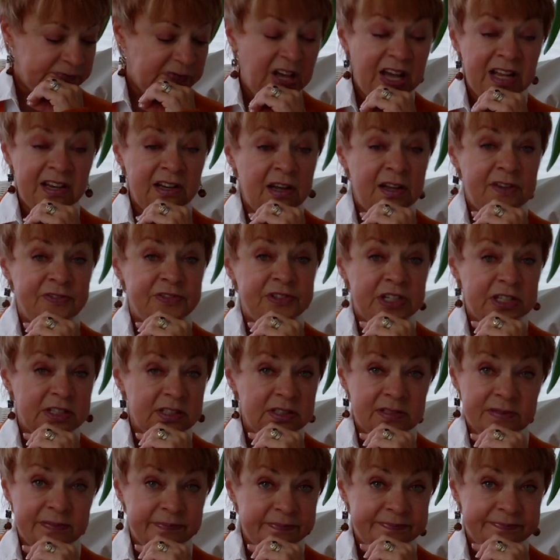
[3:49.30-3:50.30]
I loved
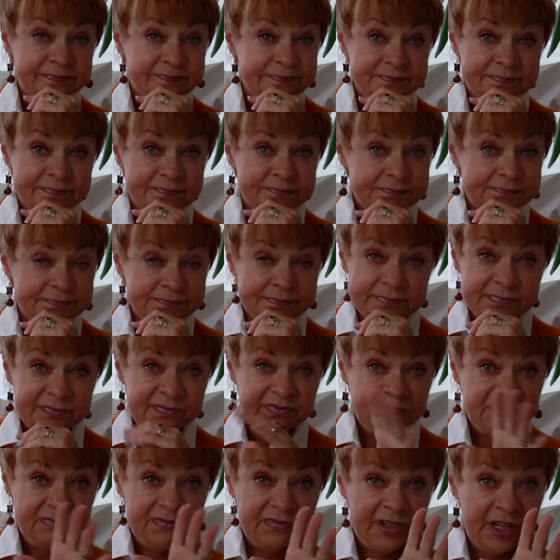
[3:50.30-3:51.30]
it.
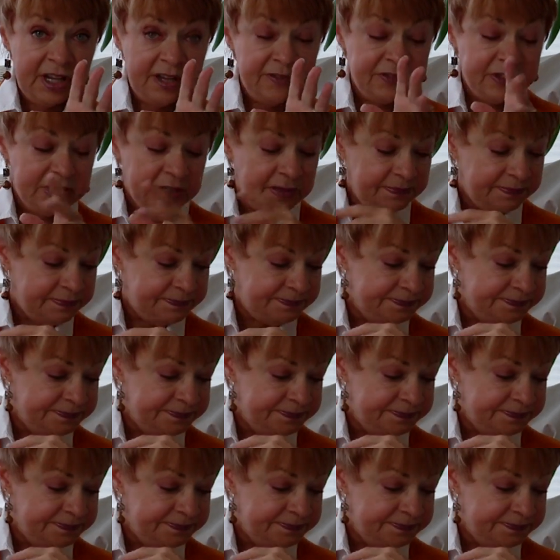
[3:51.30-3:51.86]
Loved it.